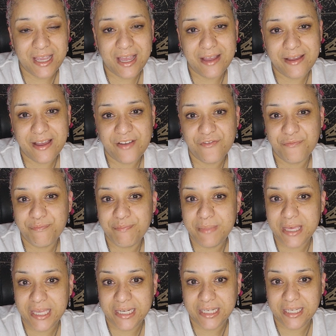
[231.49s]
I have
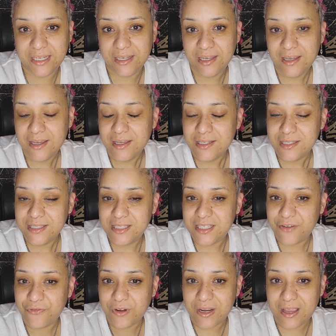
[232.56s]
many
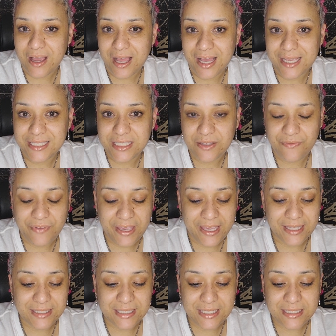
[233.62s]
different kinds of
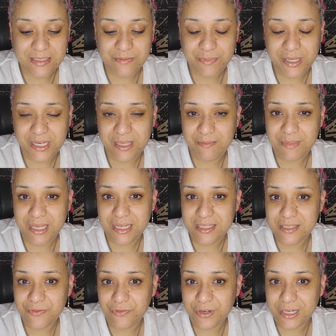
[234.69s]
ancestor money, many
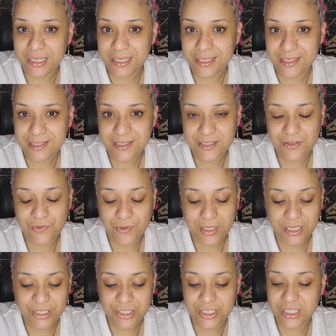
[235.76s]
different kits. You
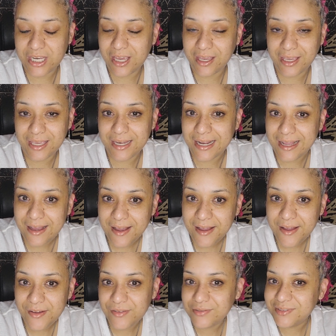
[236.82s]
can check it
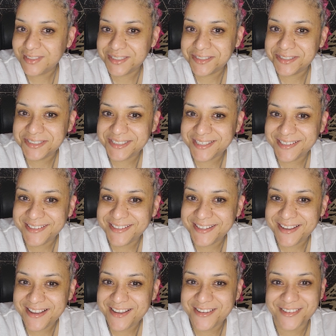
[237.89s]
out. Just check it
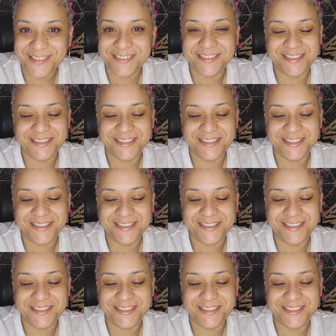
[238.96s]
out.